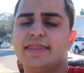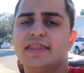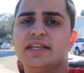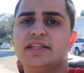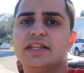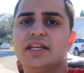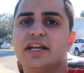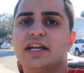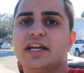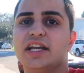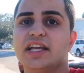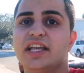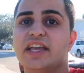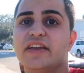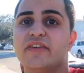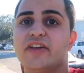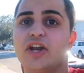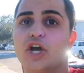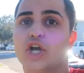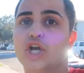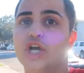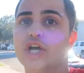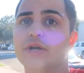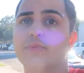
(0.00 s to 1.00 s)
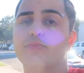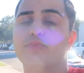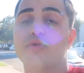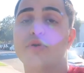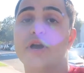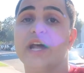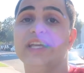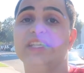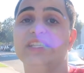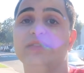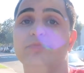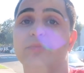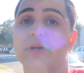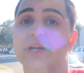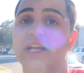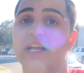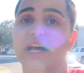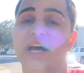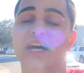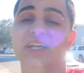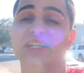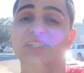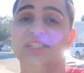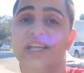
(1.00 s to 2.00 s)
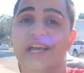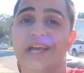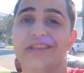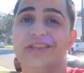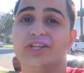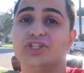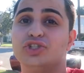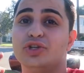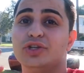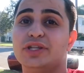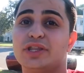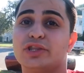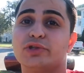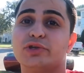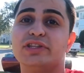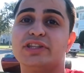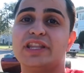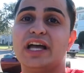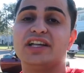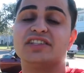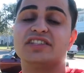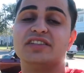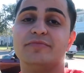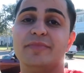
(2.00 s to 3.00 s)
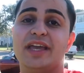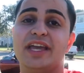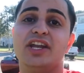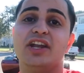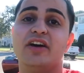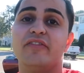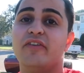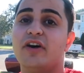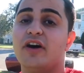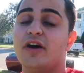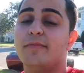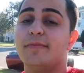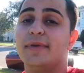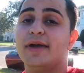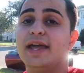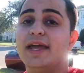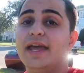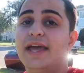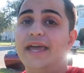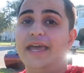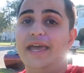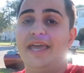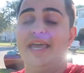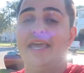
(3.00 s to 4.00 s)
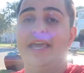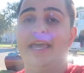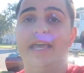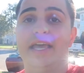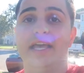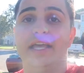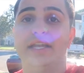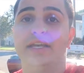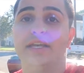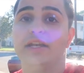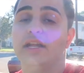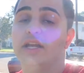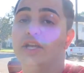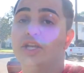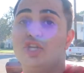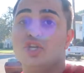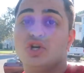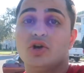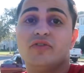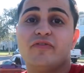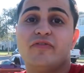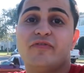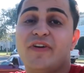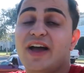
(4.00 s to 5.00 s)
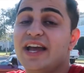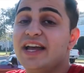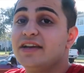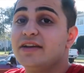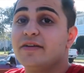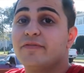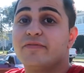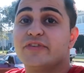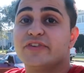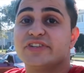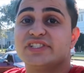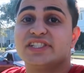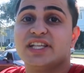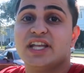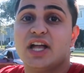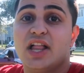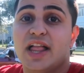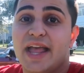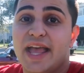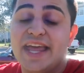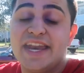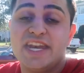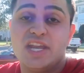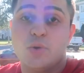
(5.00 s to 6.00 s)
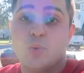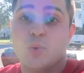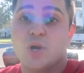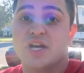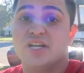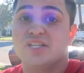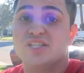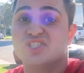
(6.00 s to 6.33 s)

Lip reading: think they're gonna give it a good price because there's only 3,000 made of them, and you don't find them for sale anywhere.